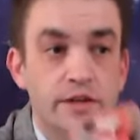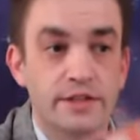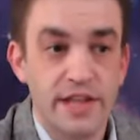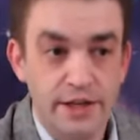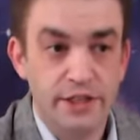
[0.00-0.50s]

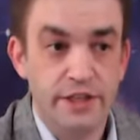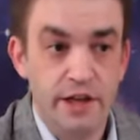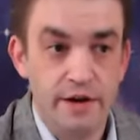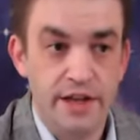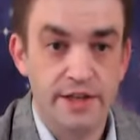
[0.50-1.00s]

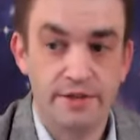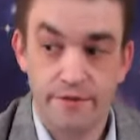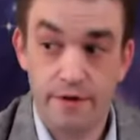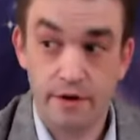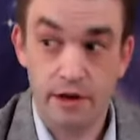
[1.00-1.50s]
Sagittarius,
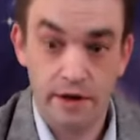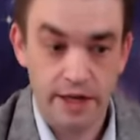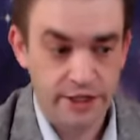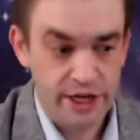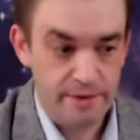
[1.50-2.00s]
Virgo,
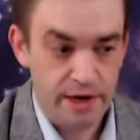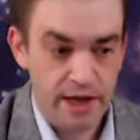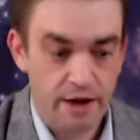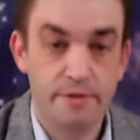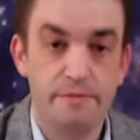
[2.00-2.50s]
and
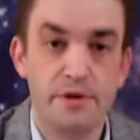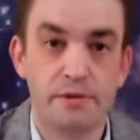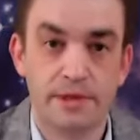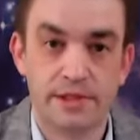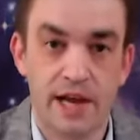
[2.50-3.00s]
Gemini are the
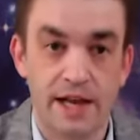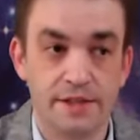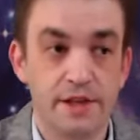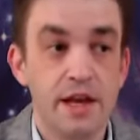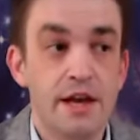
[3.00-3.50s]
mutable signs